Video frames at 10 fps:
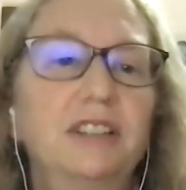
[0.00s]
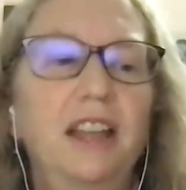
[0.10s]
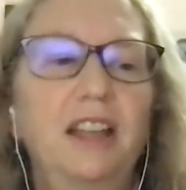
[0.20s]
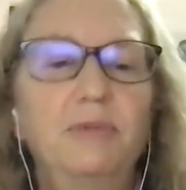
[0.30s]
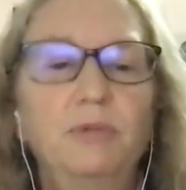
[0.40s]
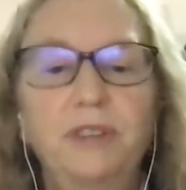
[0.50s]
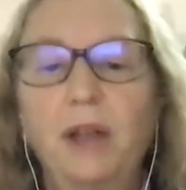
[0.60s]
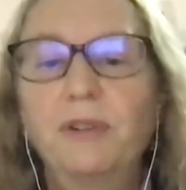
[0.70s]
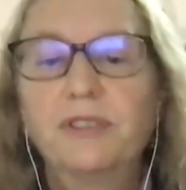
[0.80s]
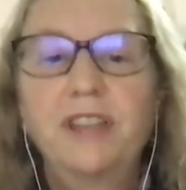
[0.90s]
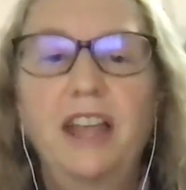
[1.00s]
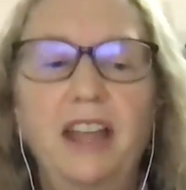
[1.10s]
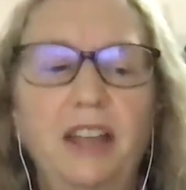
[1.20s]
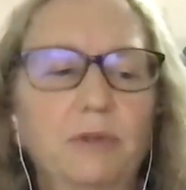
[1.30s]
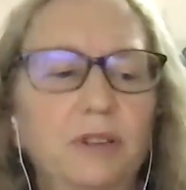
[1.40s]
They will
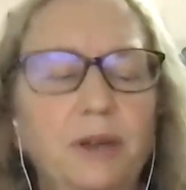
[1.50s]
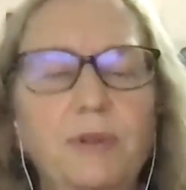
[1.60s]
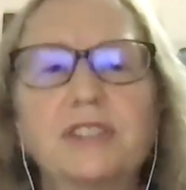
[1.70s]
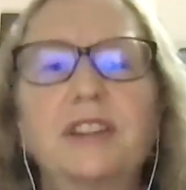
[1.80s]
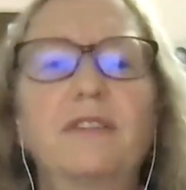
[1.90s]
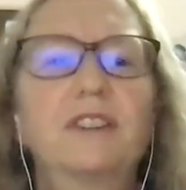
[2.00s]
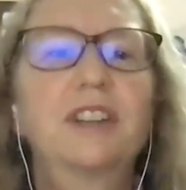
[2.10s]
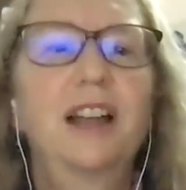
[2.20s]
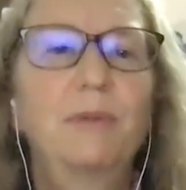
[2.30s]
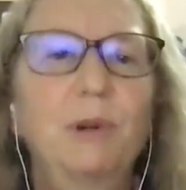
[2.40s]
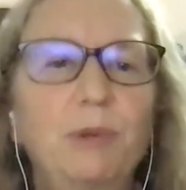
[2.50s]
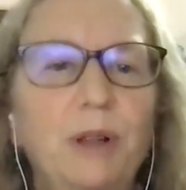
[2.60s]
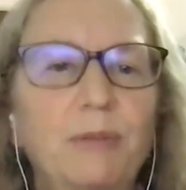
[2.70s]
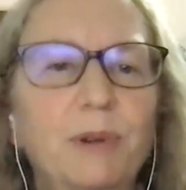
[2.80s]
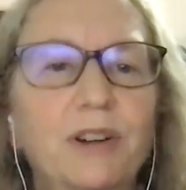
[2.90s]
say, well, there was never a time when
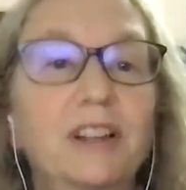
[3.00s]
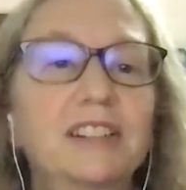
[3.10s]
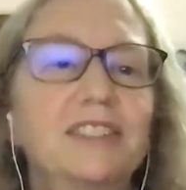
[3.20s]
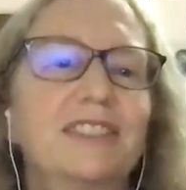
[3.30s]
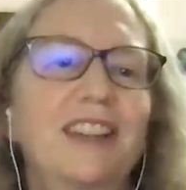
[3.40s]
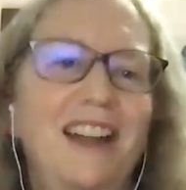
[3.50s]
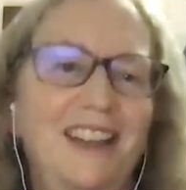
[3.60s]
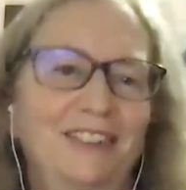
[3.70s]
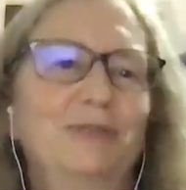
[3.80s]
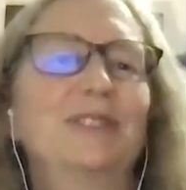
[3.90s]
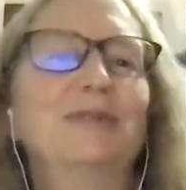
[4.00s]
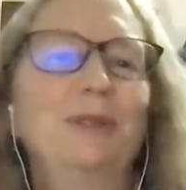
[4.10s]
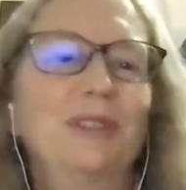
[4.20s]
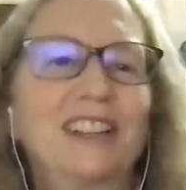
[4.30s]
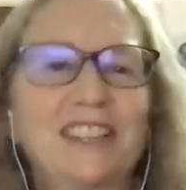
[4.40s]
we were conciled, when
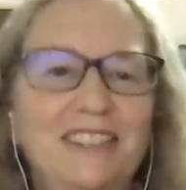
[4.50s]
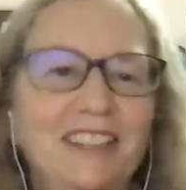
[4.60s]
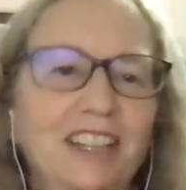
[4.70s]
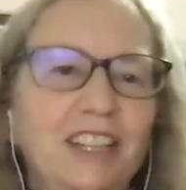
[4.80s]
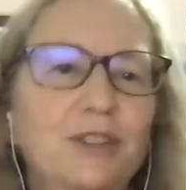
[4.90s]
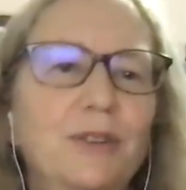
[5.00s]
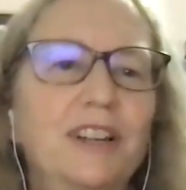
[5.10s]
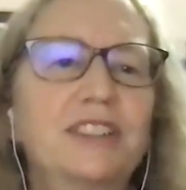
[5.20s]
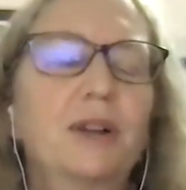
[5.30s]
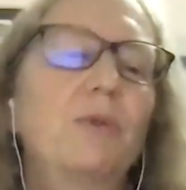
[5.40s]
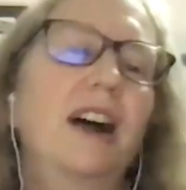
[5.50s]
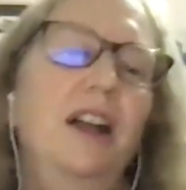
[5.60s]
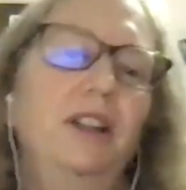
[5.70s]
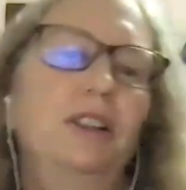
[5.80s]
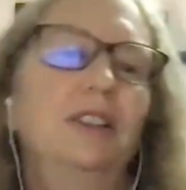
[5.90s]
we were conciliatory. So
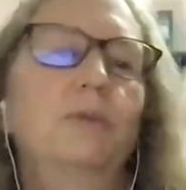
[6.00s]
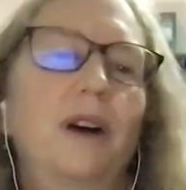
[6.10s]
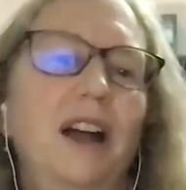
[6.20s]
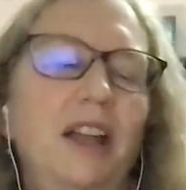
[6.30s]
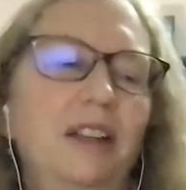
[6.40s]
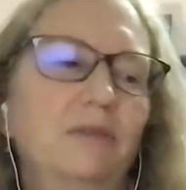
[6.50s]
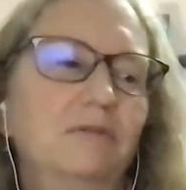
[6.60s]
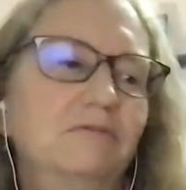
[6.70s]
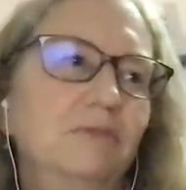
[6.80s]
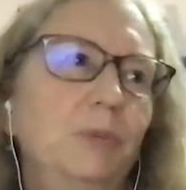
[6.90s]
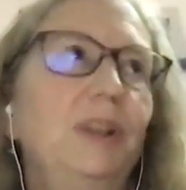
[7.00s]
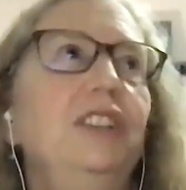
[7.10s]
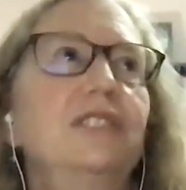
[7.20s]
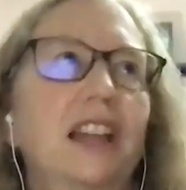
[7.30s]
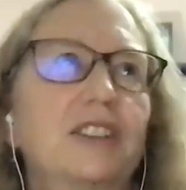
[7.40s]
why would we
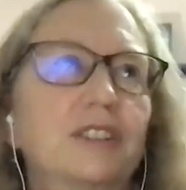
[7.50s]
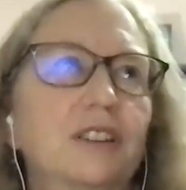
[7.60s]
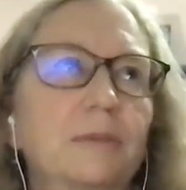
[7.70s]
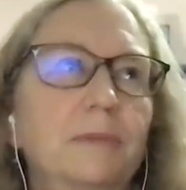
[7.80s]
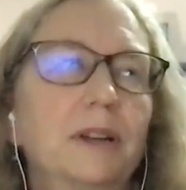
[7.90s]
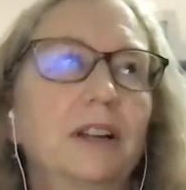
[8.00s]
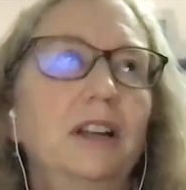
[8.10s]
use that term?